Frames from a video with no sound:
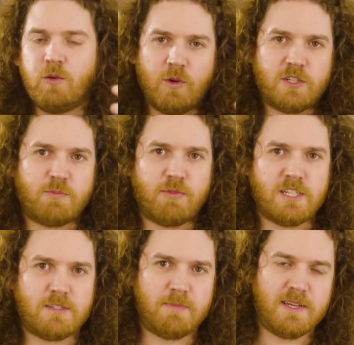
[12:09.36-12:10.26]
Which
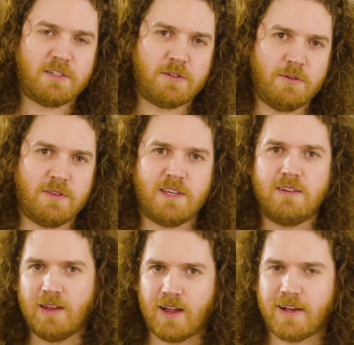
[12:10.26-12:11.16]
brings me to
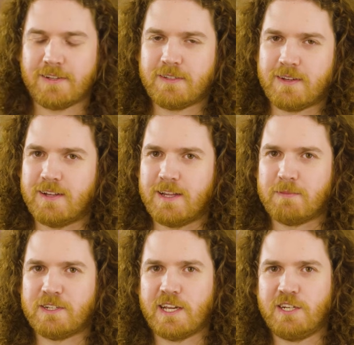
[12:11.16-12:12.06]
the last
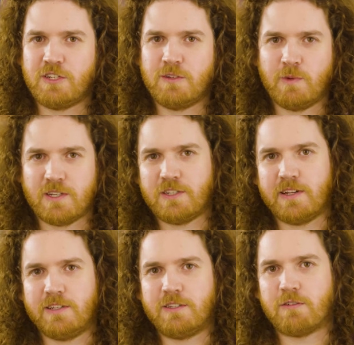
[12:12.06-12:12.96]
limitation, which
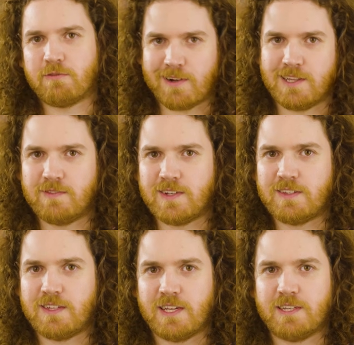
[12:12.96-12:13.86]
is
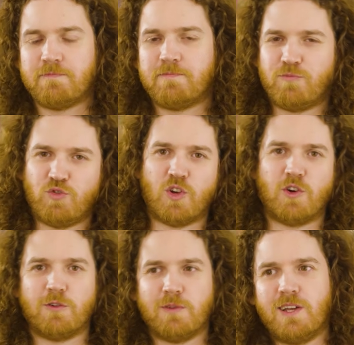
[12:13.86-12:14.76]
relevancy.
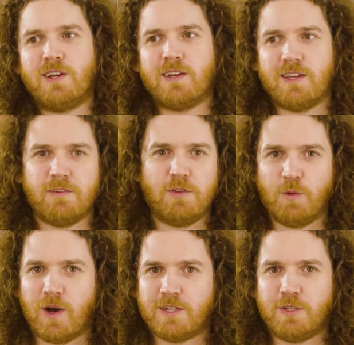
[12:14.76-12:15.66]
So if
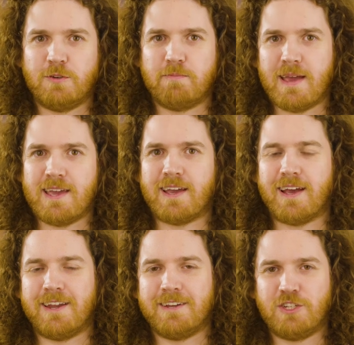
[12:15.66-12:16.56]
you are to make
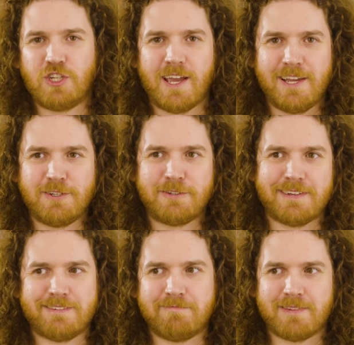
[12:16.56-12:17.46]
a change,
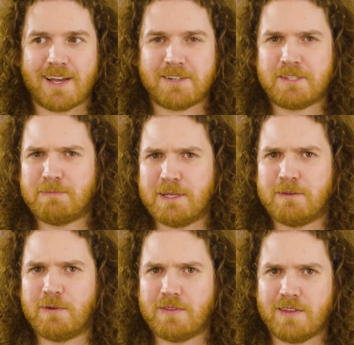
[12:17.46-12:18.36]
it has to be
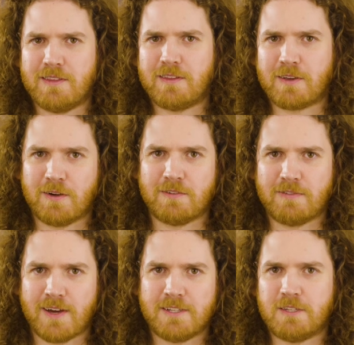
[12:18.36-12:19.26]
within the
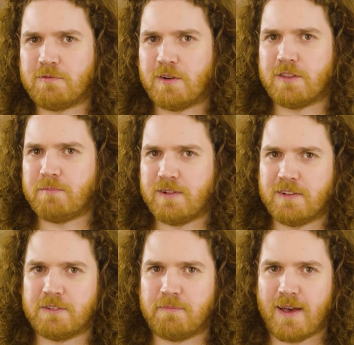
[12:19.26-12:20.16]
confines of what the bill
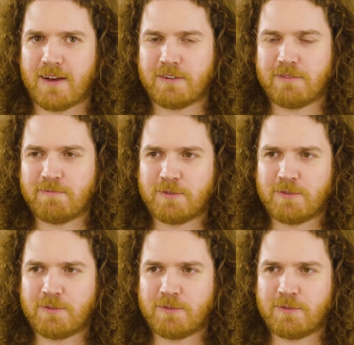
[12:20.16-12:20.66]
is about.